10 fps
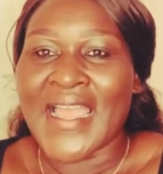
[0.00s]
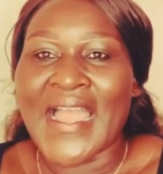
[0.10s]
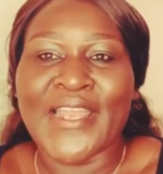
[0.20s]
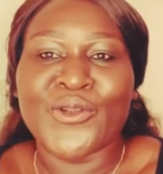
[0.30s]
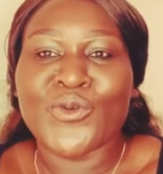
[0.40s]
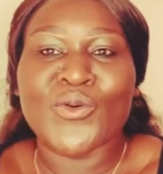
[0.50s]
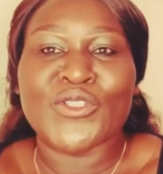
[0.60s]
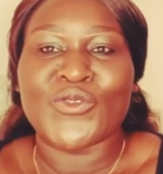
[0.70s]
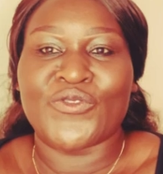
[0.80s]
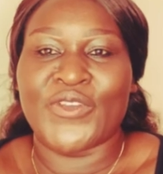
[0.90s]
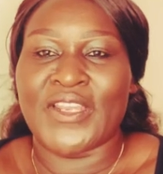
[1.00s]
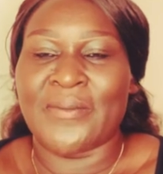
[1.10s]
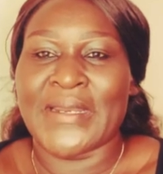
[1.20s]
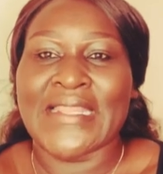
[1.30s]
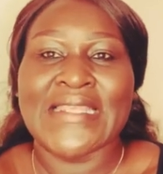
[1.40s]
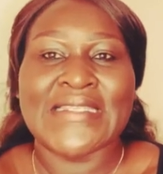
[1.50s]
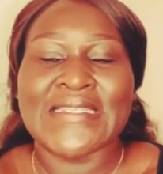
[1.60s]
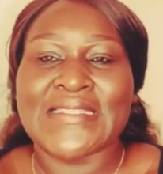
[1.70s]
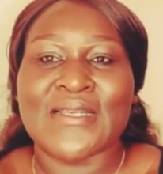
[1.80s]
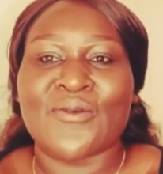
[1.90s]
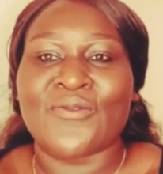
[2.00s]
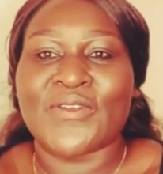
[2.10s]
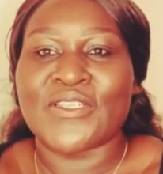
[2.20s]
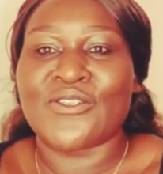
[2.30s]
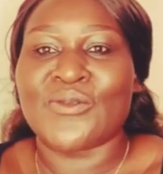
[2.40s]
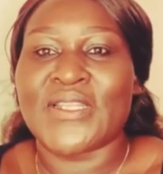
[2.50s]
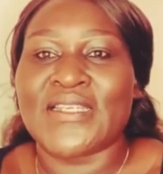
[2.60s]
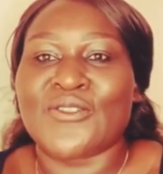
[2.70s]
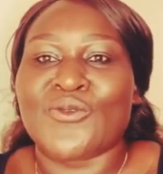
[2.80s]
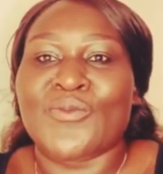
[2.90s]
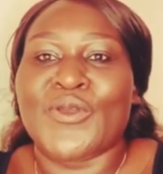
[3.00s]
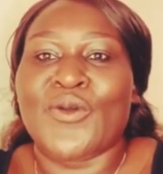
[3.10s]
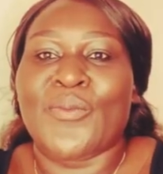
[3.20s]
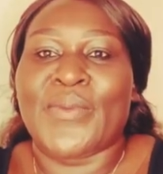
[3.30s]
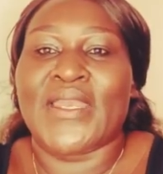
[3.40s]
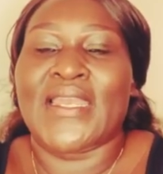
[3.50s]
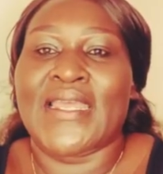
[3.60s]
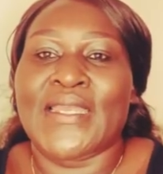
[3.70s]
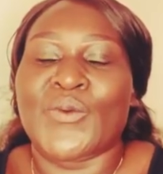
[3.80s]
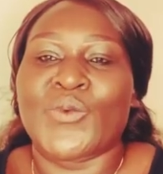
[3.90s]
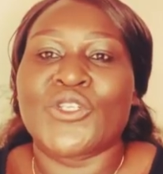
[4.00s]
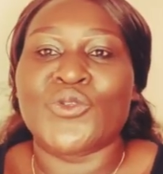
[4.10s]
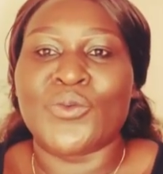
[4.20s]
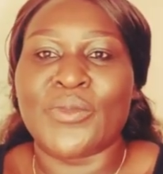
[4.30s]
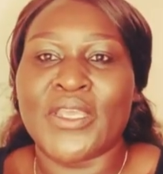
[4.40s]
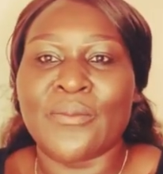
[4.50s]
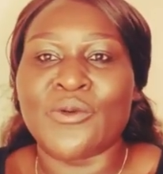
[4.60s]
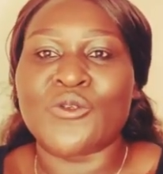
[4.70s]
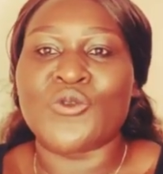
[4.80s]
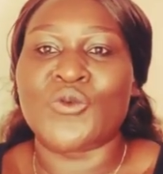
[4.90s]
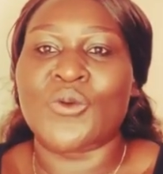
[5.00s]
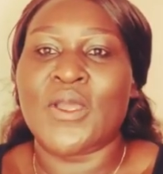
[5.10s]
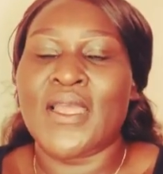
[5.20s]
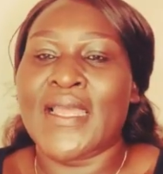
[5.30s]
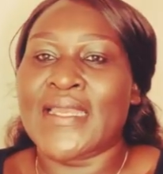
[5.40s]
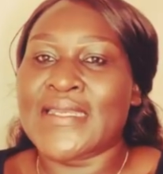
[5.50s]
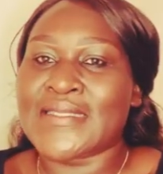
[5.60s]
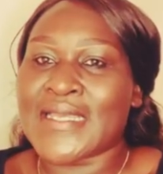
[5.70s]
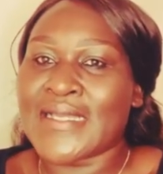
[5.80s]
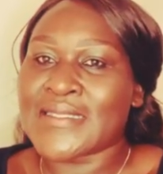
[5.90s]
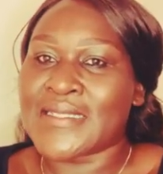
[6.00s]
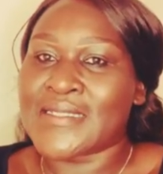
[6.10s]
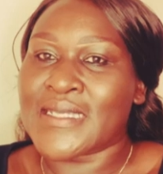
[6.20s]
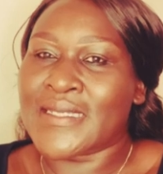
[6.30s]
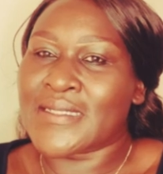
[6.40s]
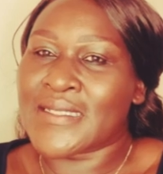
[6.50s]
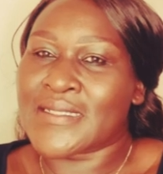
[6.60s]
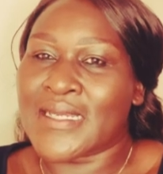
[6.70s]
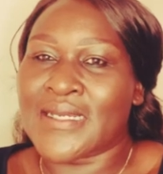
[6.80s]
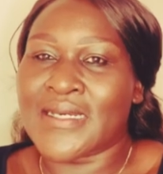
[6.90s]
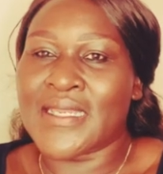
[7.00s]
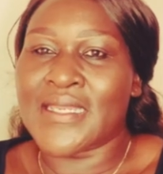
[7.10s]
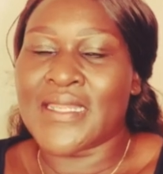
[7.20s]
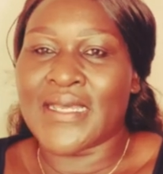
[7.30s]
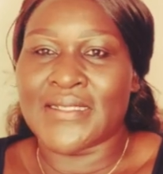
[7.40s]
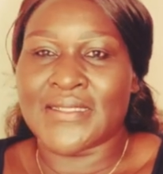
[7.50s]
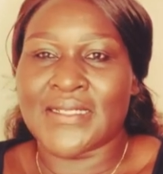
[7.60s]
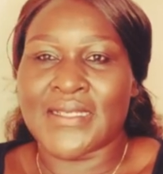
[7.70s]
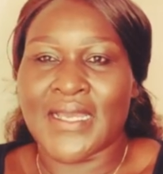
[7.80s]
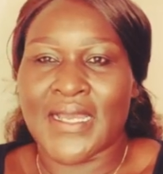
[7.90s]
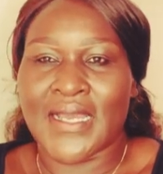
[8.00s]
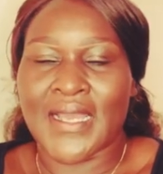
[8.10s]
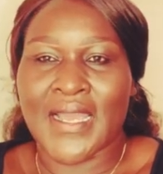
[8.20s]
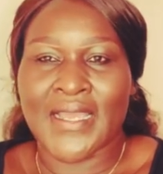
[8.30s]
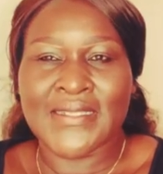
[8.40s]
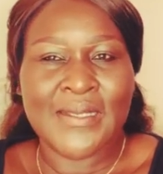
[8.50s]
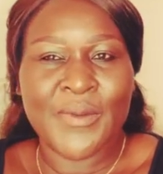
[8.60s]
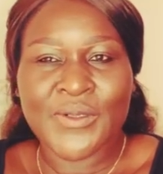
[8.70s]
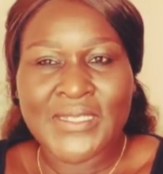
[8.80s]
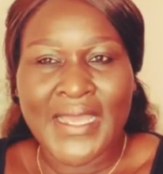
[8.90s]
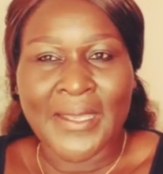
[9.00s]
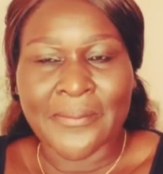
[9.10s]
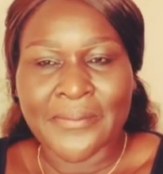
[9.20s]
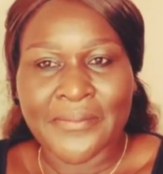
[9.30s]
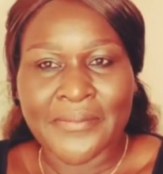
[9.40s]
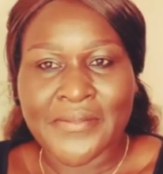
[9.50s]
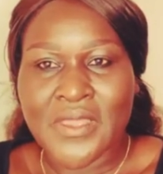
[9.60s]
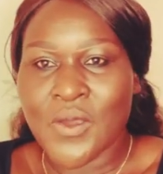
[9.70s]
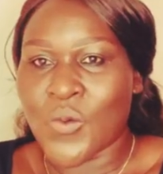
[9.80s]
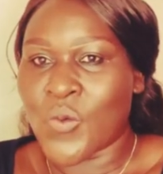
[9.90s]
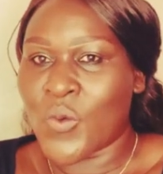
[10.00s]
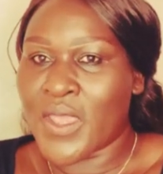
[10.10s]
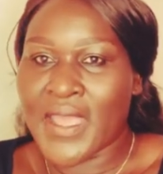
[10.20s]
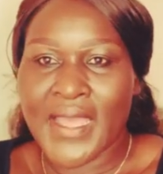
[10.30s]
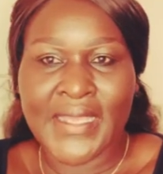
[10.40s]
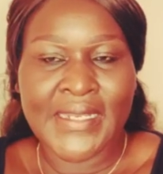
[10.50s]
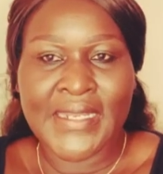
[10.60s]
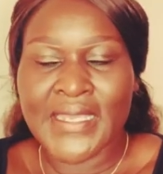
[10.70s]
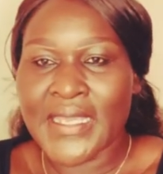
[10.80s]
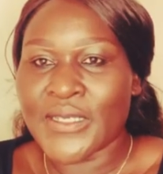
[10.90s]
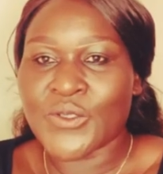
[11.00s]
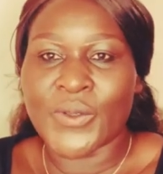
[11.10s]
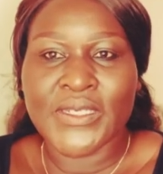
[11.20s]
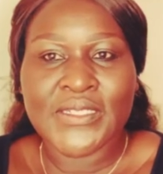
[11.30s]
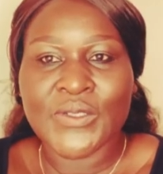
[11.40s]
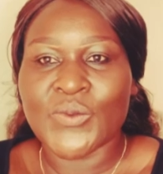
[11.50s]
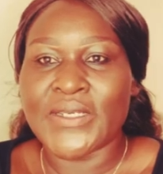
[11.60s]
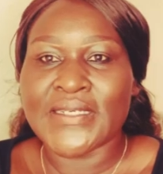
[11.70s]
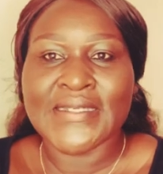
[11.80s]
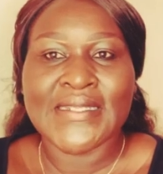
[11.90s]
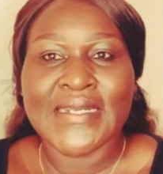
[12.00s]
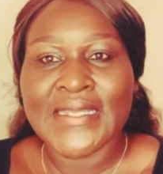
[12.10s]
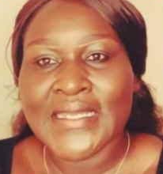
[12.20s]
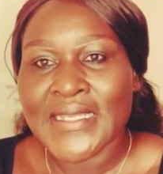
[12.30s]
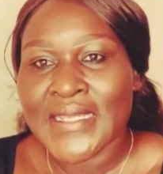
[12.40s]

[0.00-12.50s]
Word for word: I don't know what you feel, but I think this is a conversation that should be open and we should be able to discuss it and just agree that it's about time. We are in the year 2023.